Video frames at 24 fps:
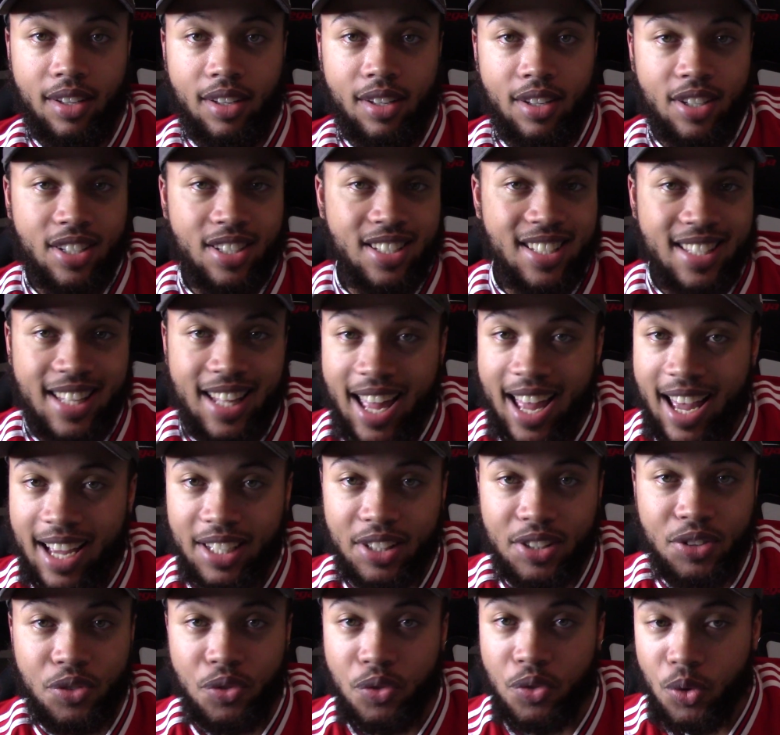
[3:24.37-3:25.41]

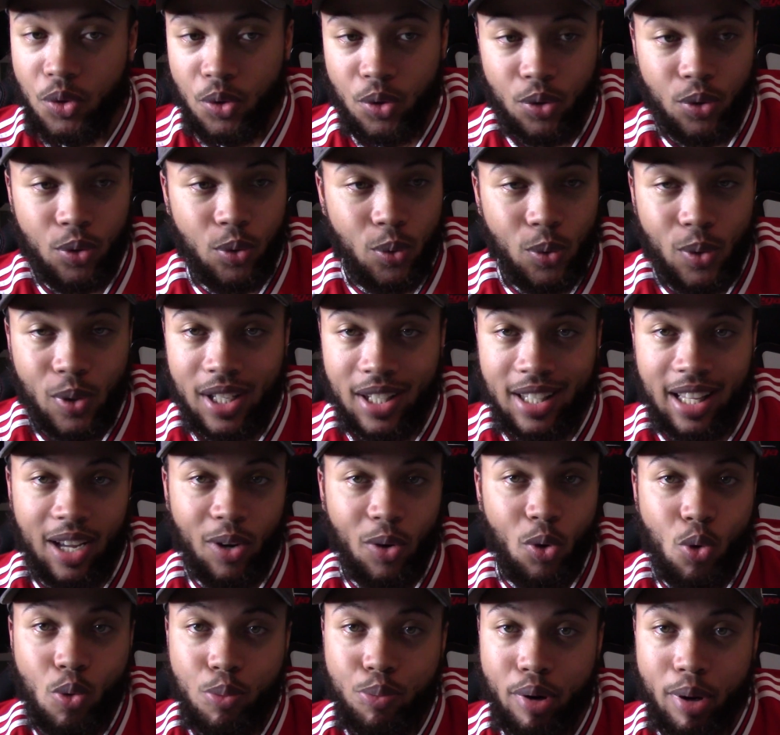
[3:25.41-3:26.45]
Snacks, food, all of that,
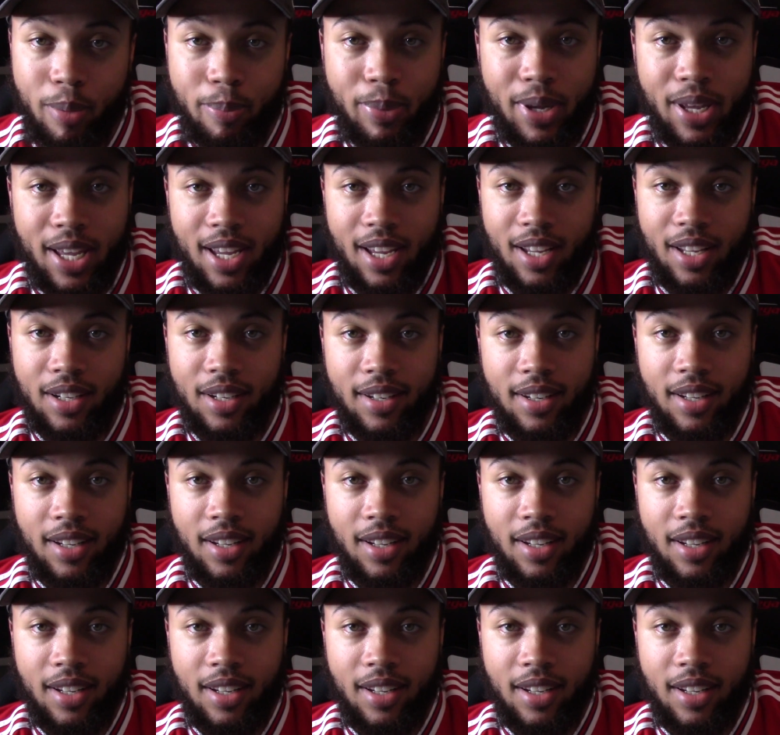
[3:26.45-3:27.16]
all prepared.